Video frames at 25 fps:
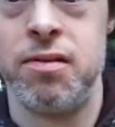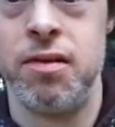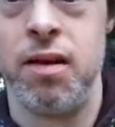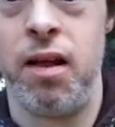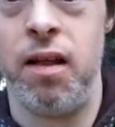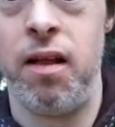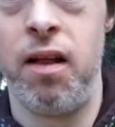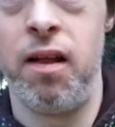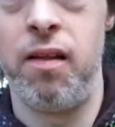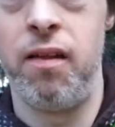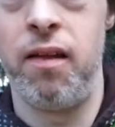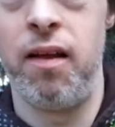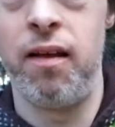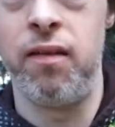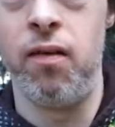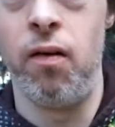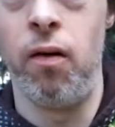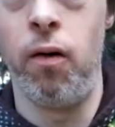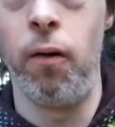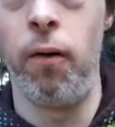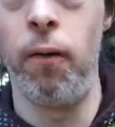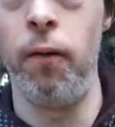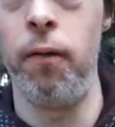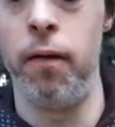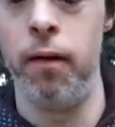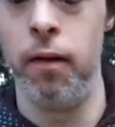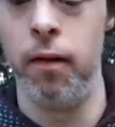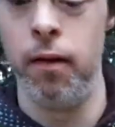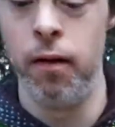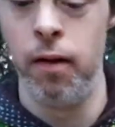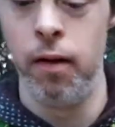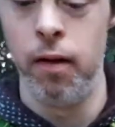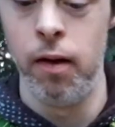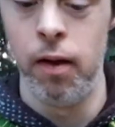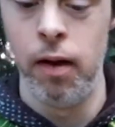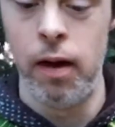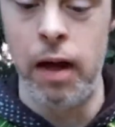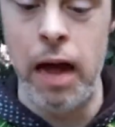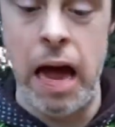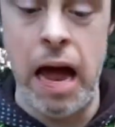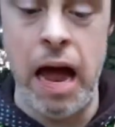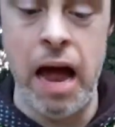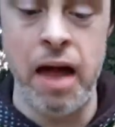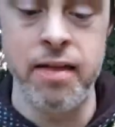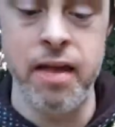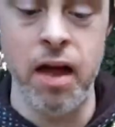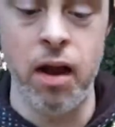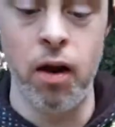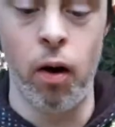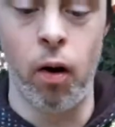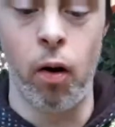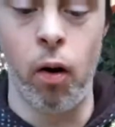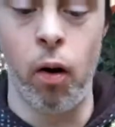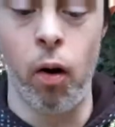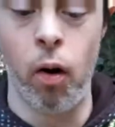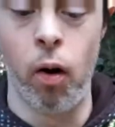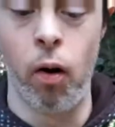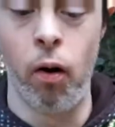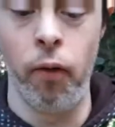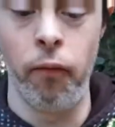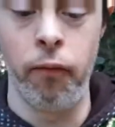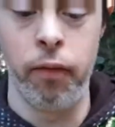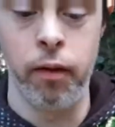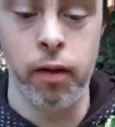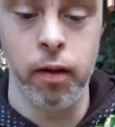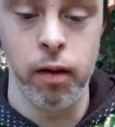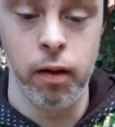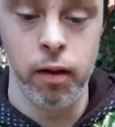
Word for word: in this hold, and then hold